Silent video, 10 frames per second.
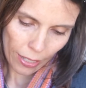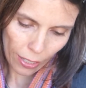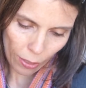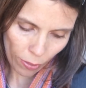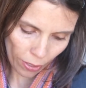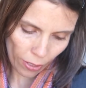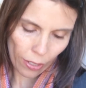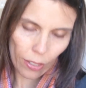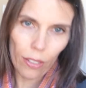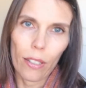This one
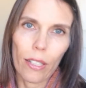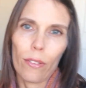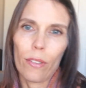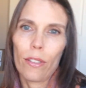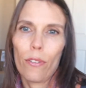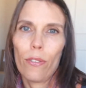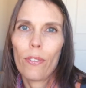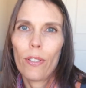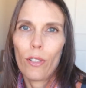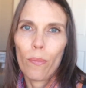I ordered
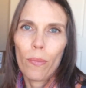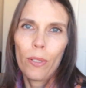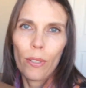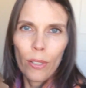from